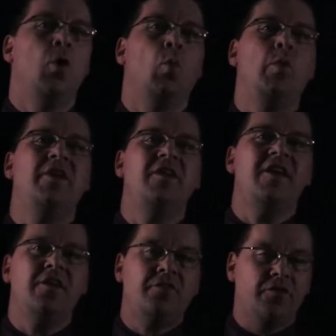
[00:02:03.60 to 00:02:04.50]
We
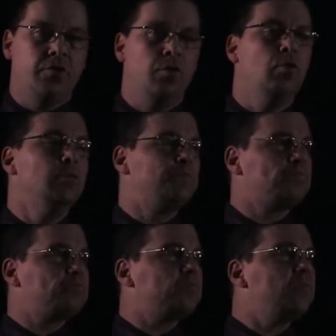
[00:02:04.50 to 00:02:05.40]
need to
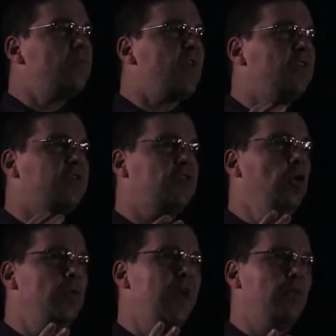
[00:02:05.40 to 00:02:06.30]

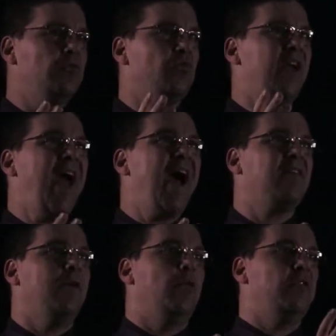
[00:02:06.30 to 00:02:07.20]
still be able to
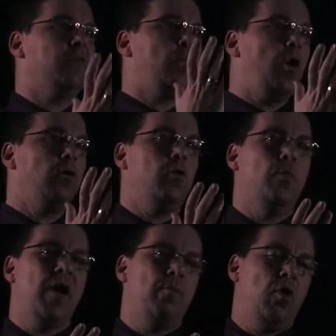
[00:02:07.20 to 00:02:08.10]
react them on this particle
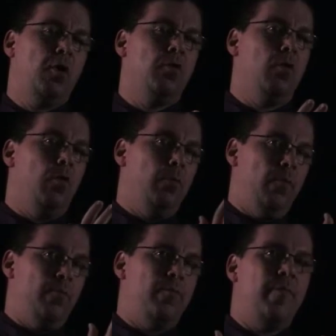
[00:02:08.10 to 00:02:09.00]
by particle
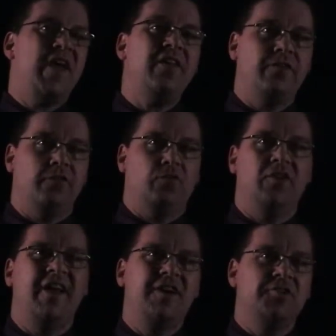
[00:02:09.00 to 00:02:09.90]
basis
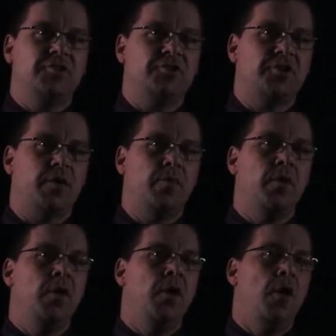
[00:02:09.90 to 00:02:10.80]
relationship,
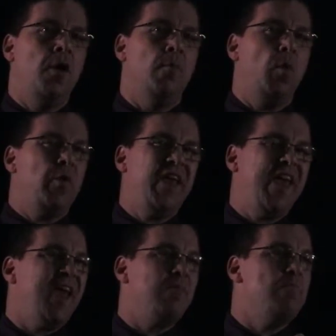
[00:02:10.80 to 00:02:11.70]
but we
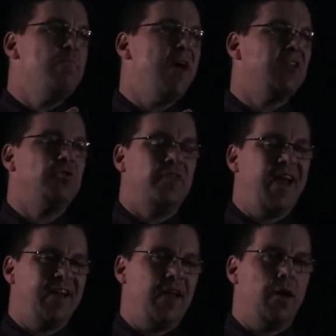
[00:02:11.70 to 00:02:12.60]
can't measure
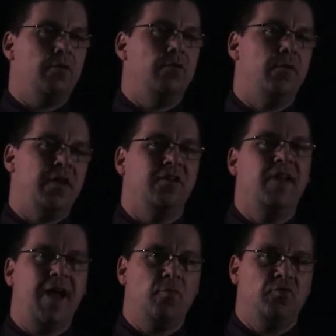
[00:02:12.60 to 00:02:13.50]
that out in a
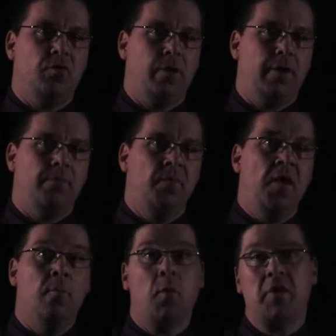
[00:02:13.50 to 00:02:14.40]
laboratory.
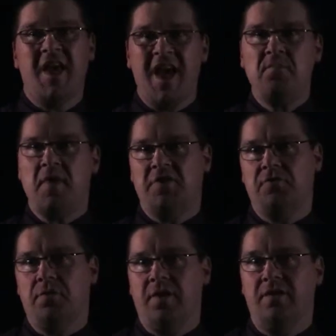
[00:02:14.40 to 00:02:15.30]
But we can
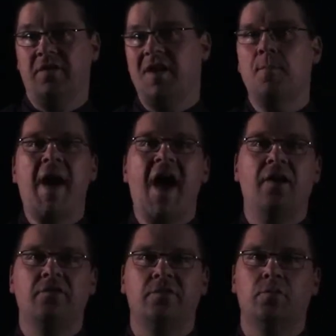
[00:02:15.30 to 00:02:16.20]
measure things like
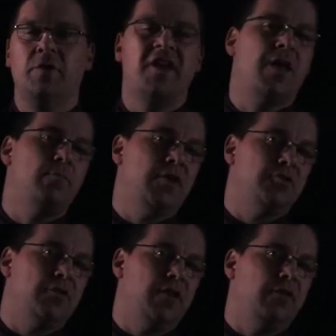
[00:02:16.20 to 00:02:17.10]
mass, we can
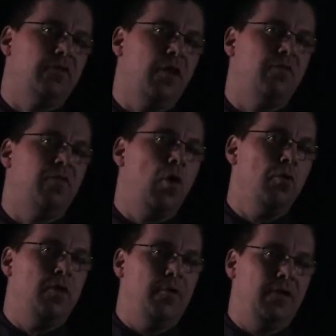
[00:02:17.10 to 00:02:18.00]
measure things like
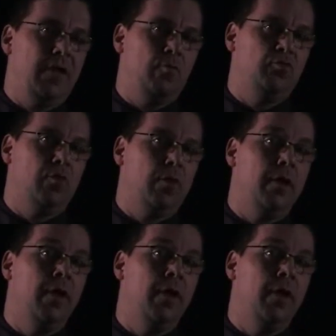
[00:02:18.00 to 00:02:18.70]
volume in a laboratory.